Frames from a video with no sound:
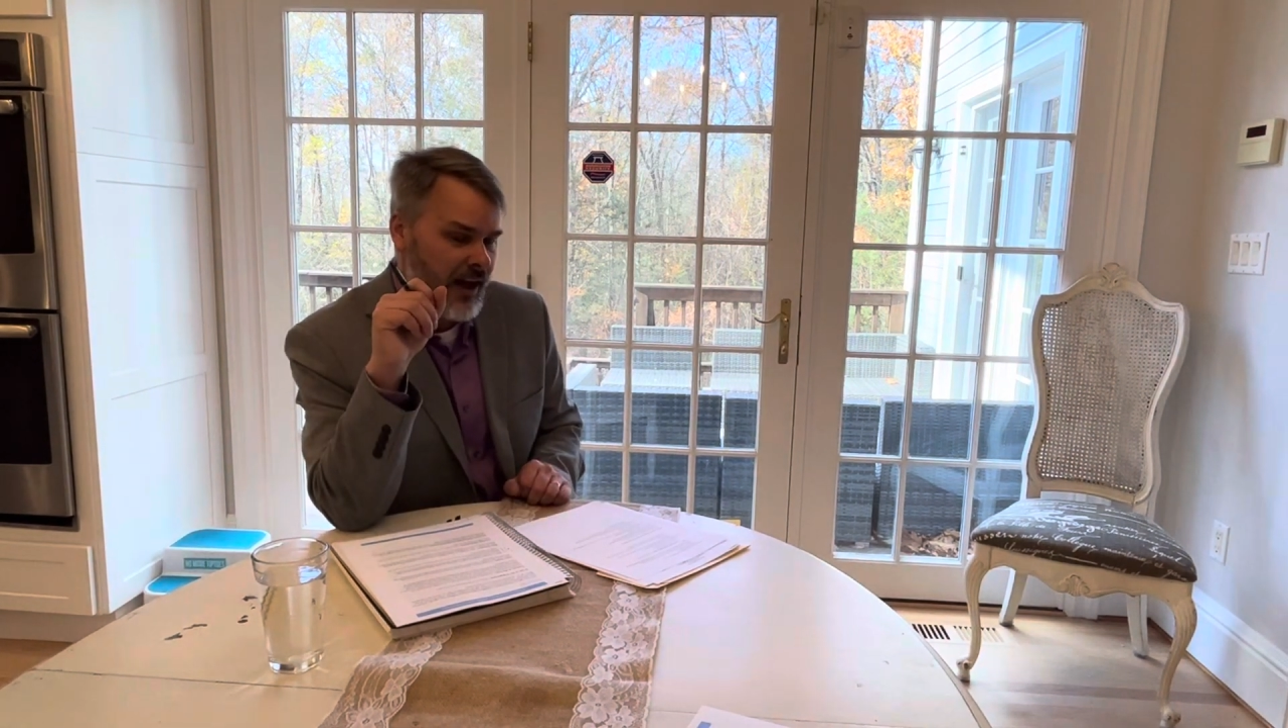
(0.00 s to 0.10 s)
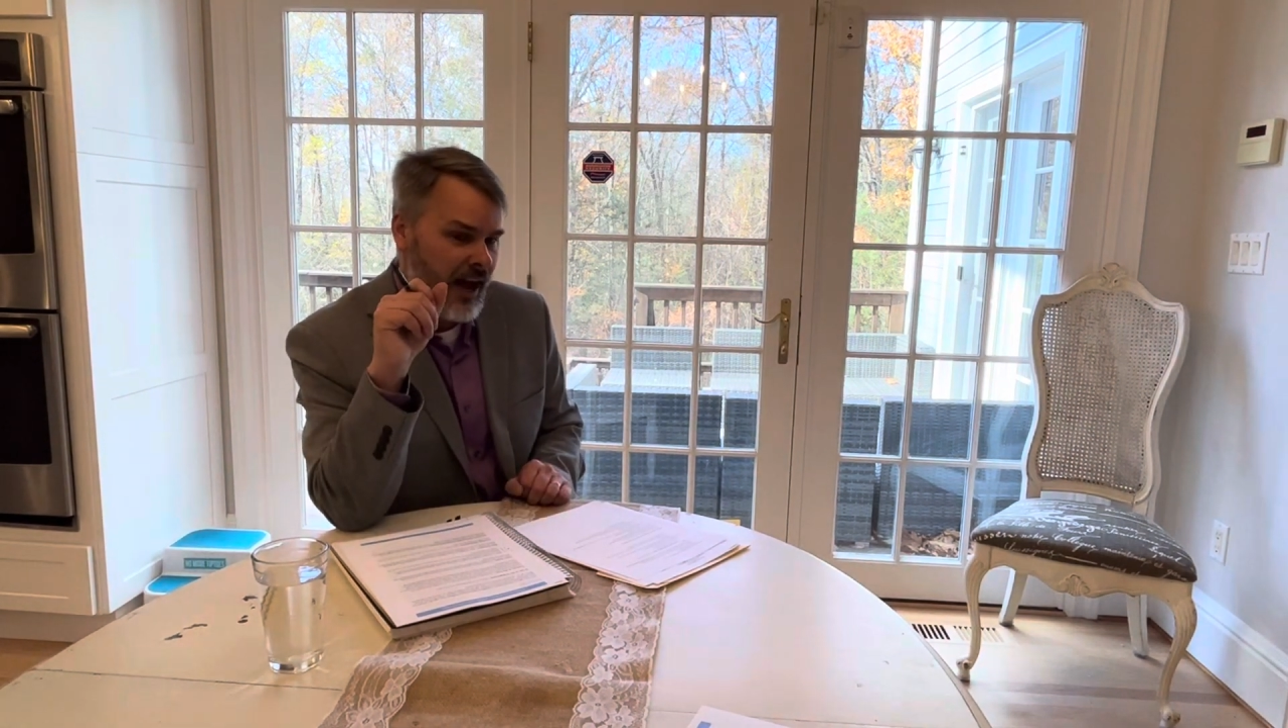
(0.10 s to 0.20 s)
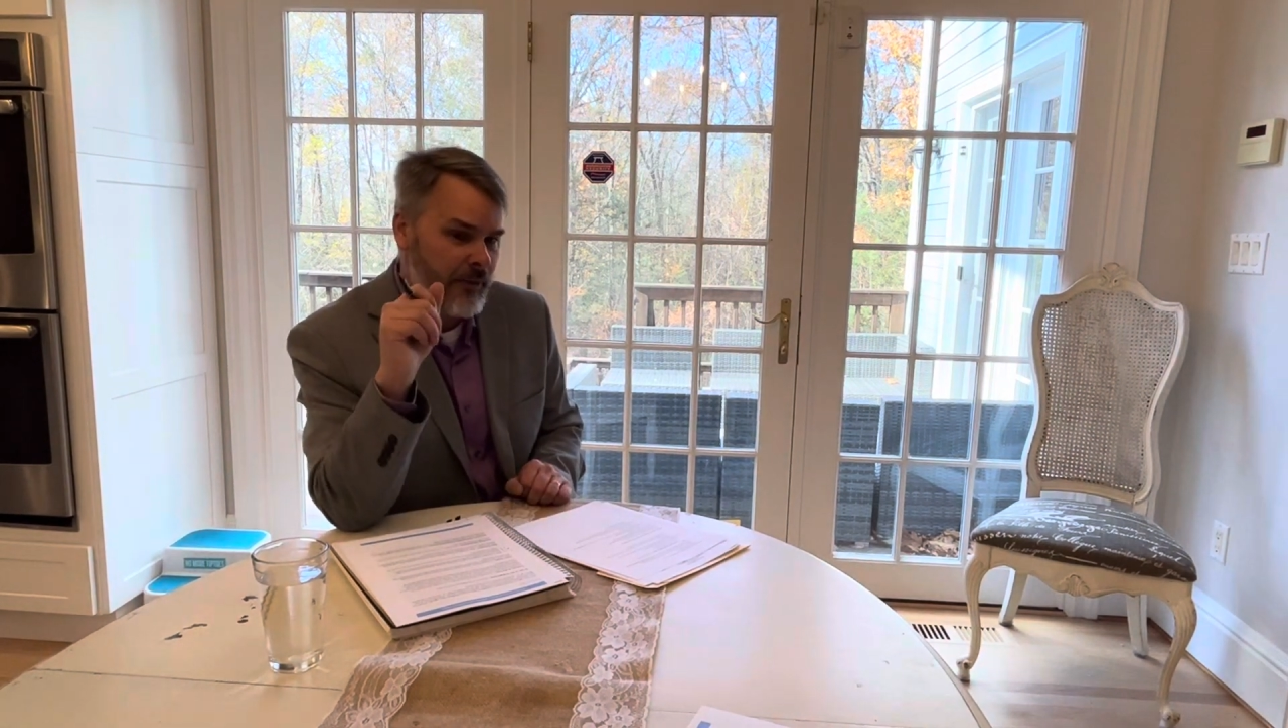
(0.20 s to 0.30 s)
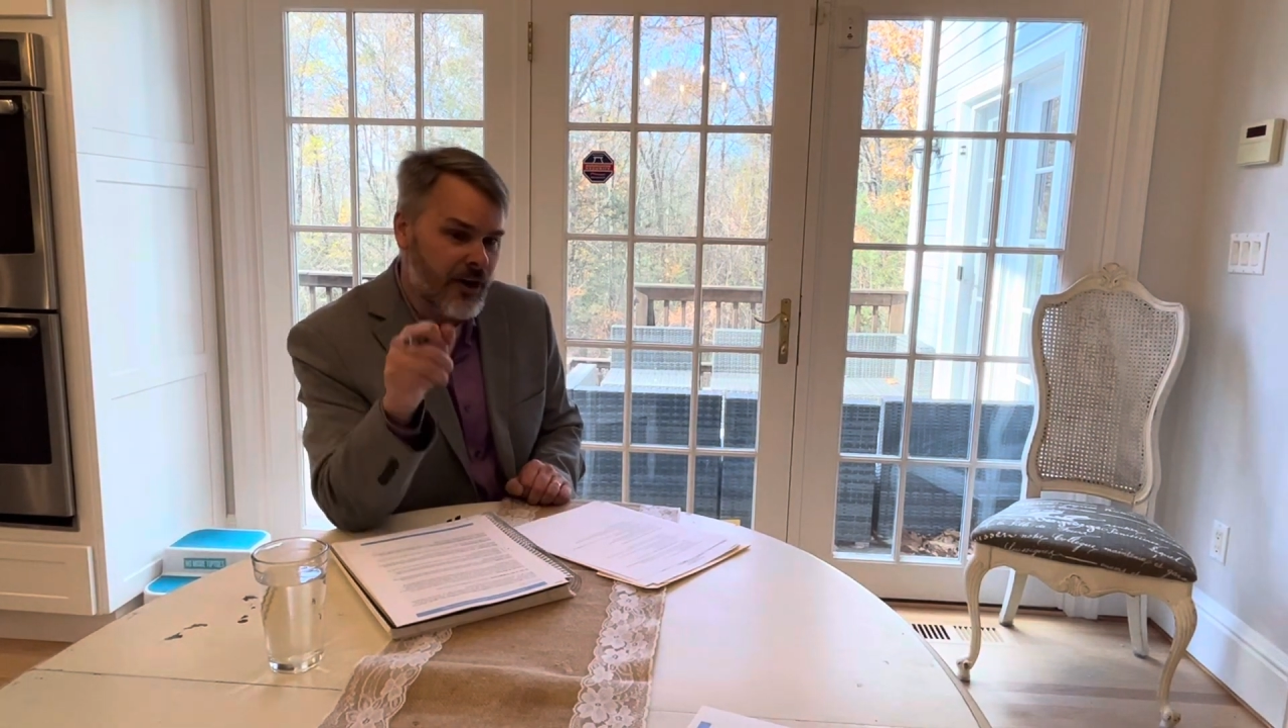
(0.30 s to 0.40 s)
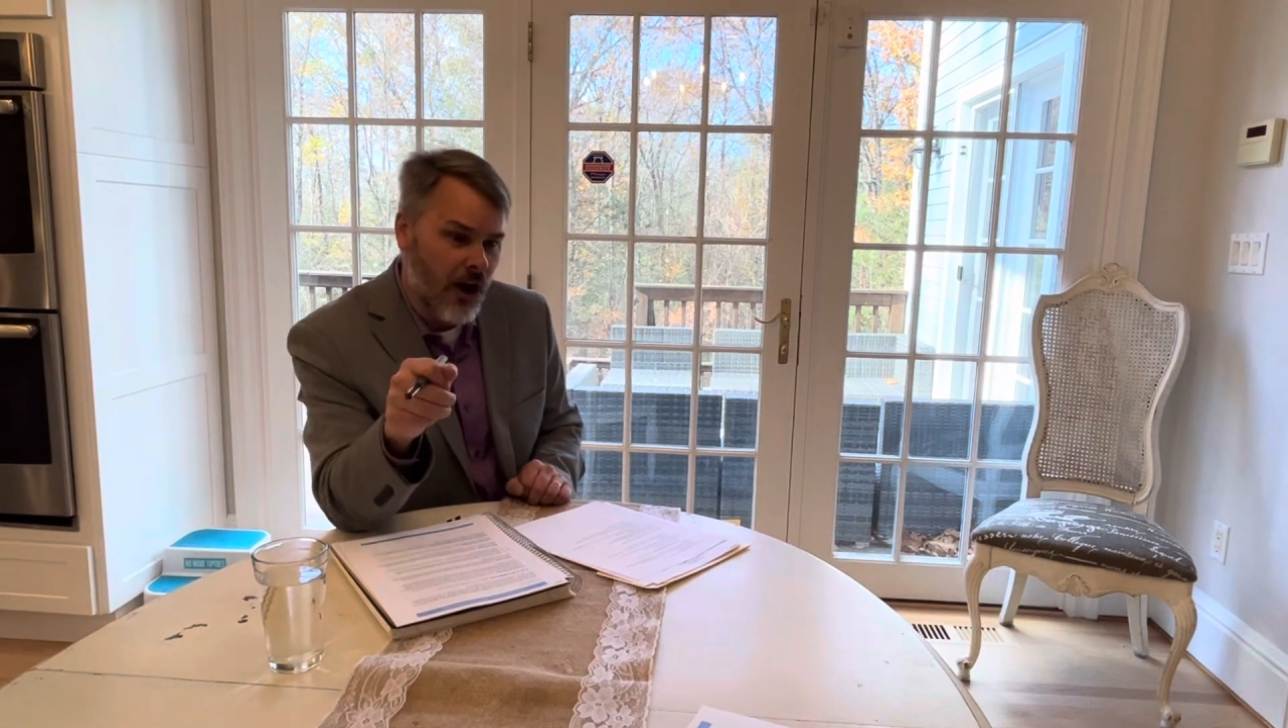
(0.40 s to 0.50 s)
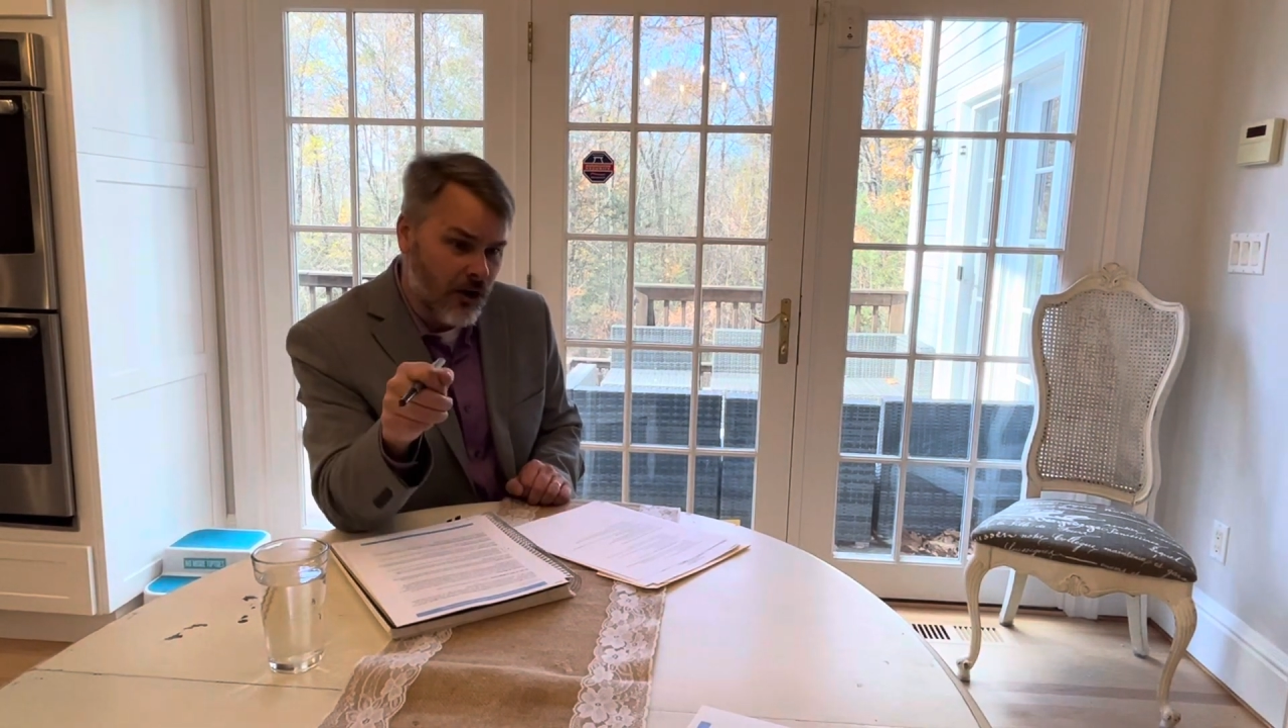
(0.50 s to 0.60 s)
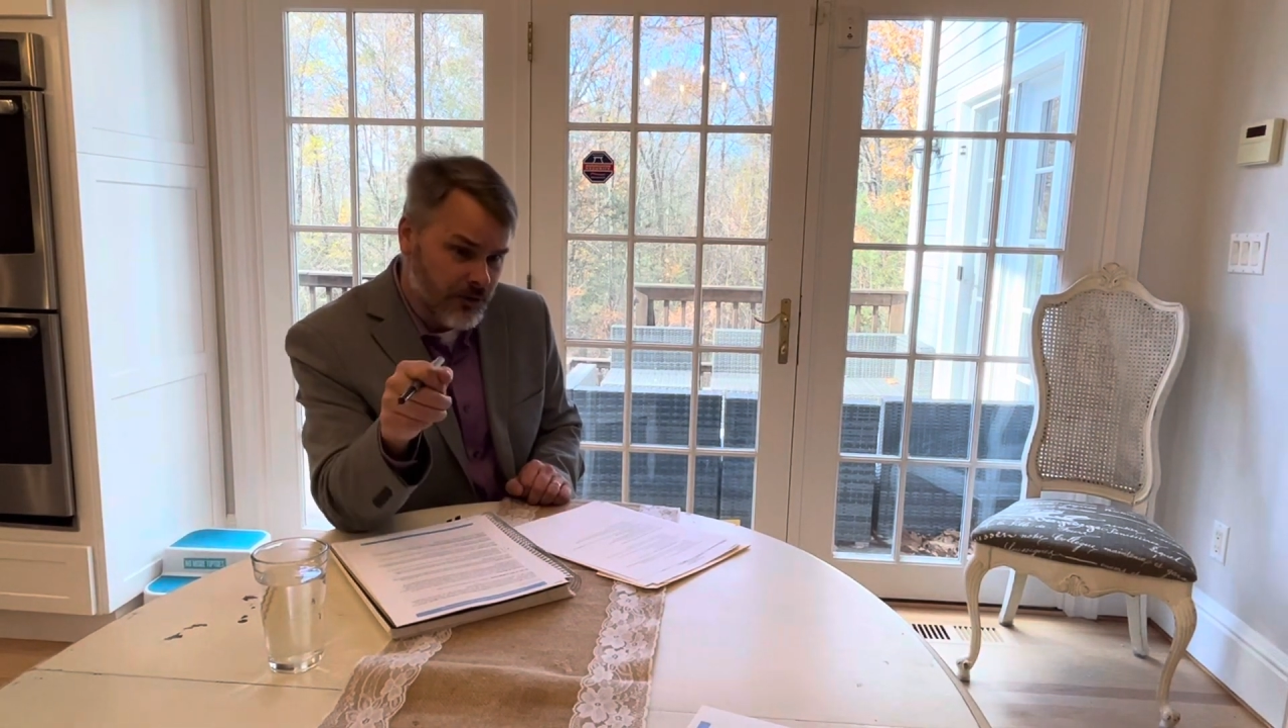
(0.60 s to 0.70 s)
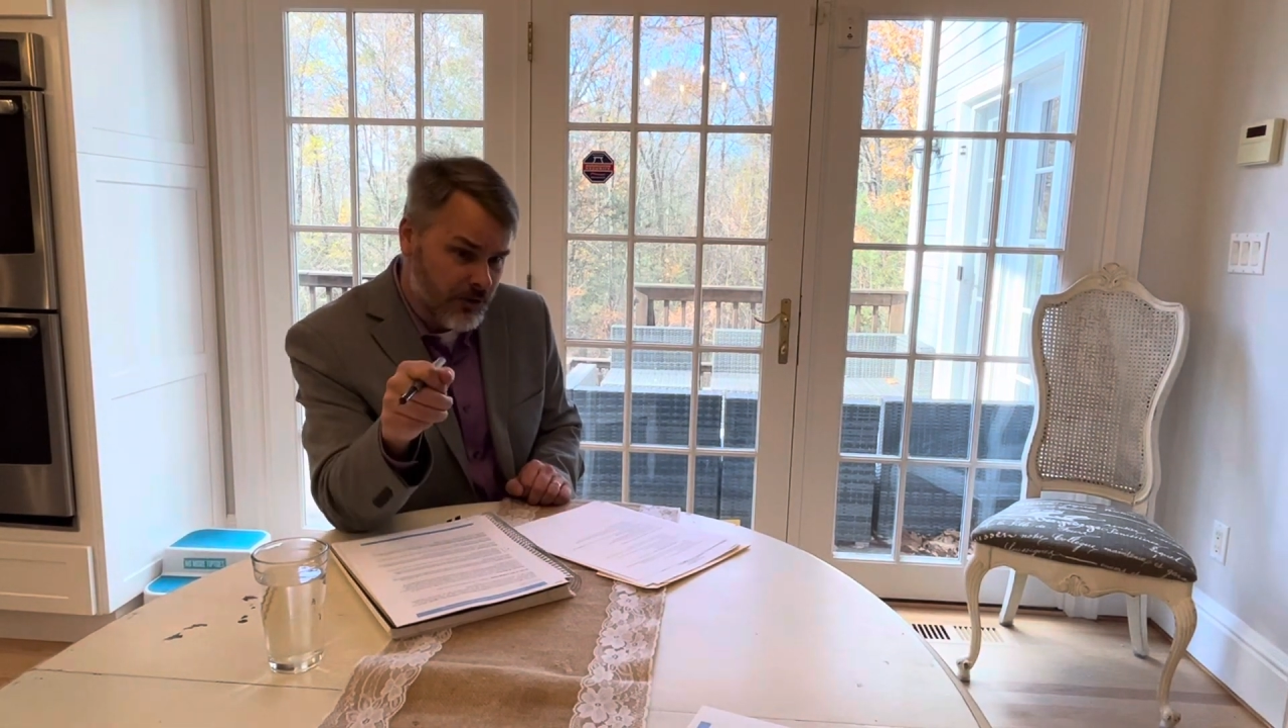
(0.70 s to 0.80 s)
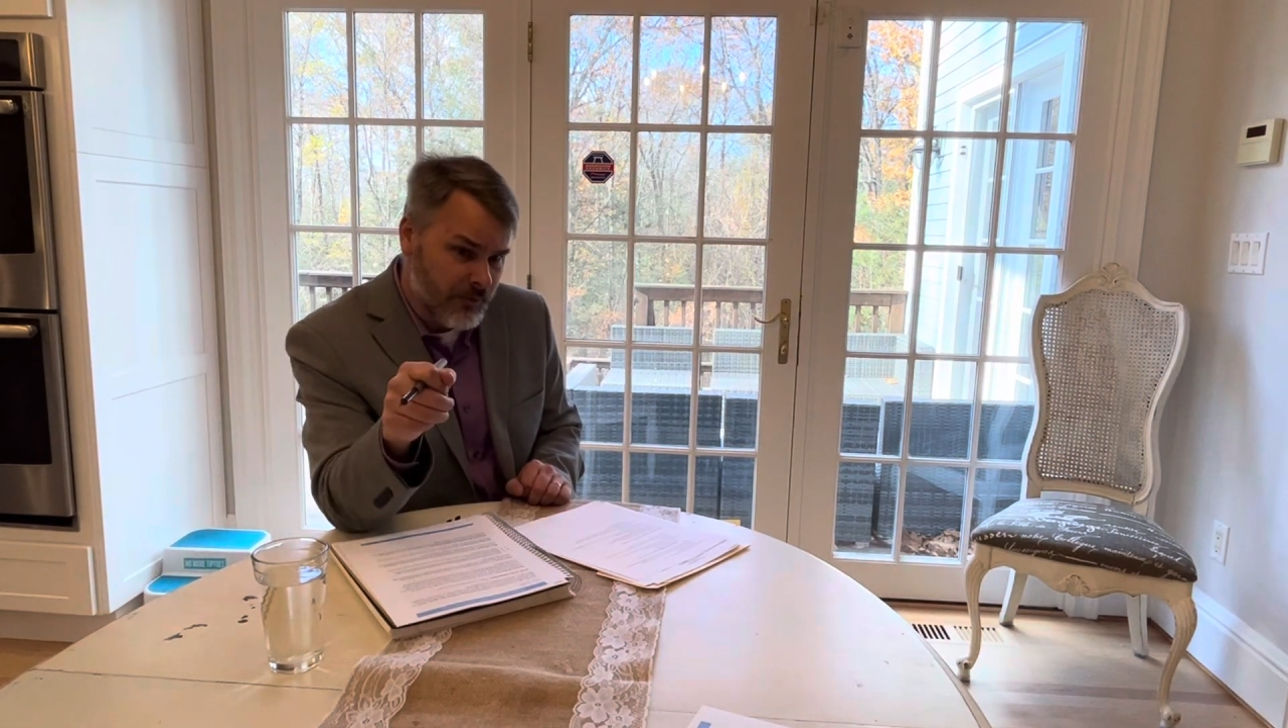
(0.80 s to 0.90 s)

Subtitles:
I would also